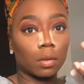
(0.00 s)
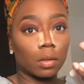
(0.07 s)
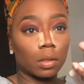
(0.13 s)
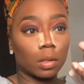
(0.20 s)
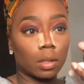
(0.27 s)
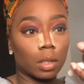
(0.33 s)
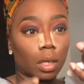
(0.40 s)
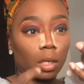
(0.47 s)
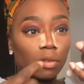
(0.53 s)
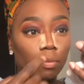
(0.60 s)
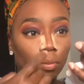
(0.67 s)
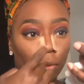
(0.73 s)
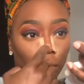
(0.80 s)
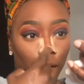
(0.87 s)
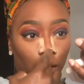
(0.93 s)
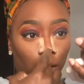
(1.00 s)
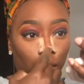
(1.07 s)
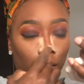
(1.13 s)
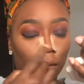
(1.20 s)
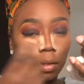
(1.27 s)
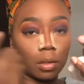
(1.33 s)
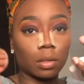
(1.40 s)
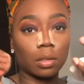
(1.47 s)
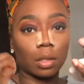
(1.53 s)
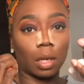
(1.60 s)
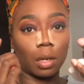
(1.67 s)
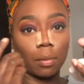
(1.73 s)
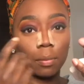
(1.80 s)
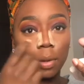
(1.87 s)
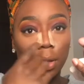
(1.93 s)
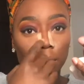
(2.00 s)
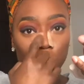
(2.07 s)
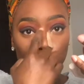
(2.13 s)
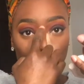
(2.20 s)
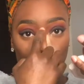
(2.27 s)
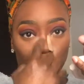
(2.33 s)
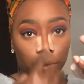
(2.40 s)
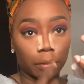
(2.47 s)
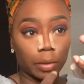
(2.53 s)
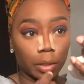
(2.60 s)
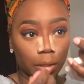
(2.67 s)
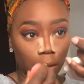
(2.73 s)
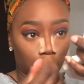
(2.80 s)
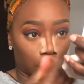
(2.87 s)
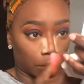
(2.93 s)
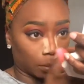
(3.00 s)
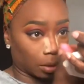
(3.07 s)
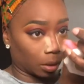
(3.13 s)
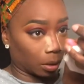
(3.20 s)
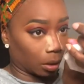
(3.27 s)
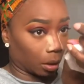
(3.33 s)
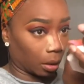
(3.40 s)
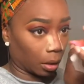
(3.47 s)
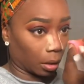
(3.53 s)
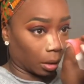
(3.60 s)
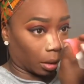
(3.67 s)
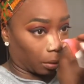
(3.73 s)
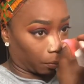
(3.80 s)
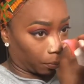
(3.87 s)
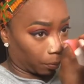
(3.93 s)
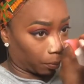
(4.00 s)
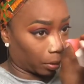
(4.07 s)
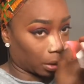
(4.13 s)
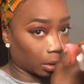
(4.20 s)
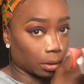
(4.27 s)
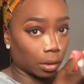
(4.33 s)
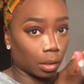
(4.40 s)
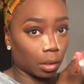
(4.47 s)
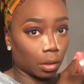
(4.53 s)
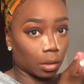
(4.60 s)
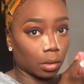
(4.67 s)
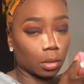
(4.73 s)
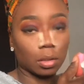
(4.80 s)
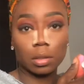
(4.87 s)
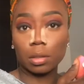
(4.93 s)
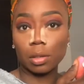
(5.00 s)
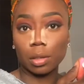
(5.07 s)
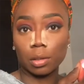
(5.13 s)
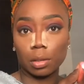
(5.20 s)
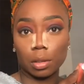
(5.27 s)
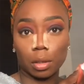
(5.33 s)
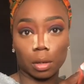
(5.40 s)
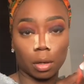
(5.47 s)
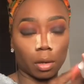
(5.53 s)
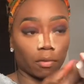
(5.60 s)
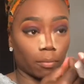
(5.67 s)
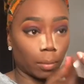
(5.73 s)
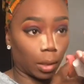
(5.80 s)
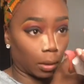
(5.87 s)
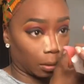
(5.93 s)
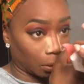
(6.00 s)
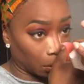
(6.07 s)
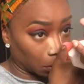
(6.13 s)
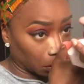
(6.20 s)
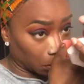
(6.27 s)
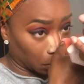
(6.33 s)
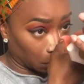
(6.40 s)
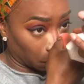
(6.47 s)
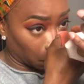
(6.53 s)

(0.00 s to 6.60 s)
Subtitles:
instead of bringing the setting powder all the way down, I'm just gonna like place it in the center of my nose.